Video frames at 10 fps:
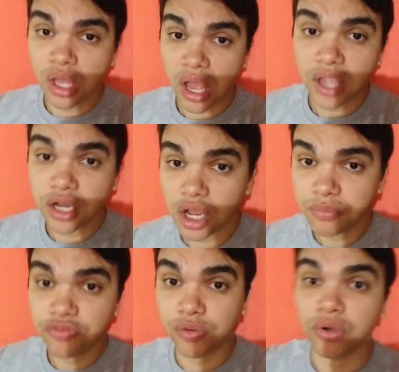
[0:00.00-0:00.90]
I
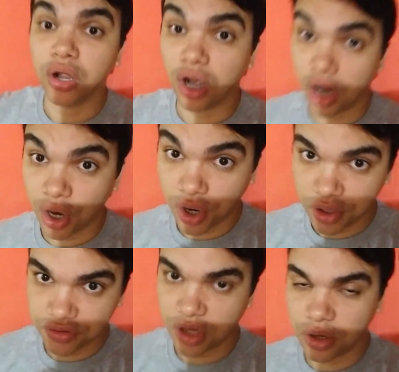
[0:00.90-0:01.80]
come from a
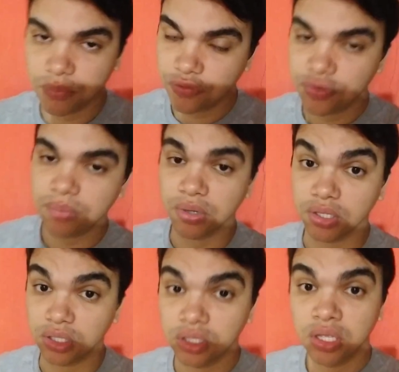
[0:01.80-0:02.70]
large, humble family.